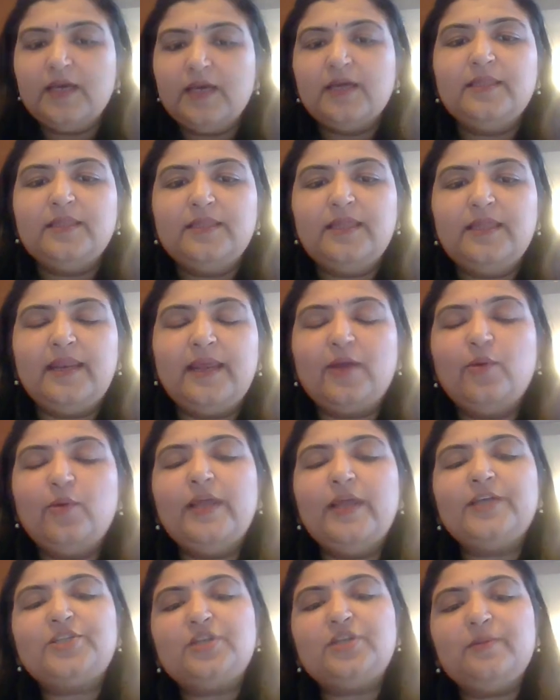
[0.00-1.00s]
the
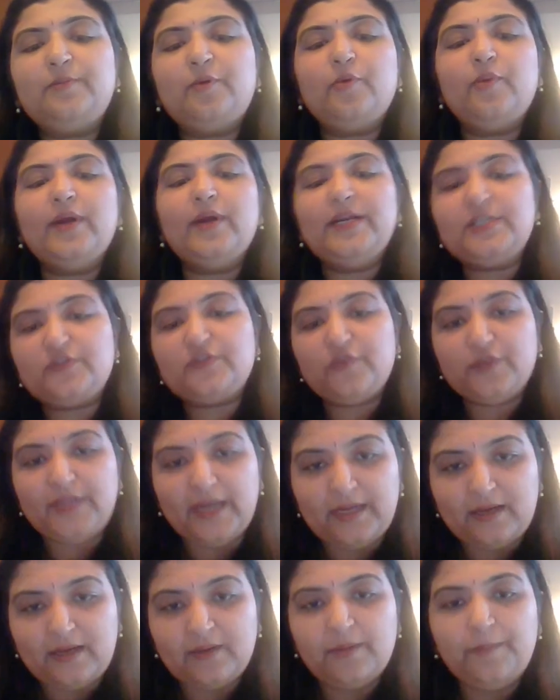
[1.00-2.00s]
regulation provides for
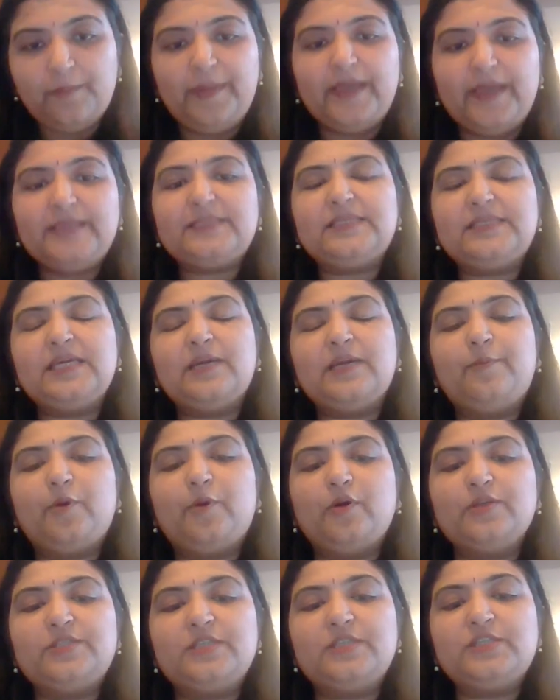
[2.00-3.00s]
that basic
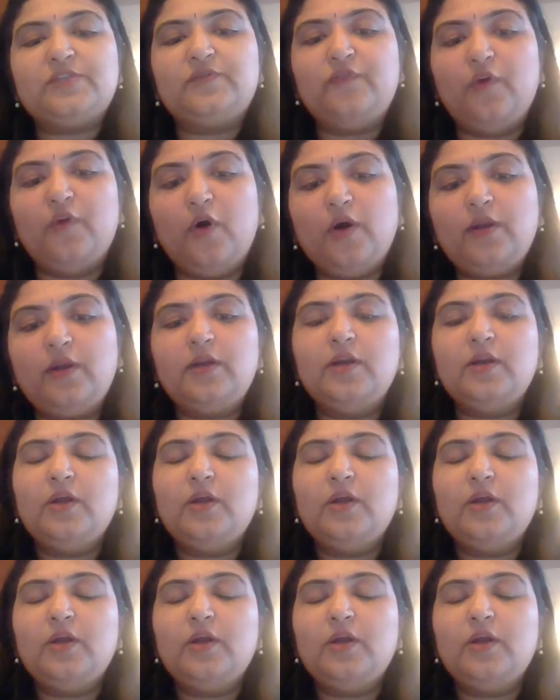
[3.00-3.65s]
process for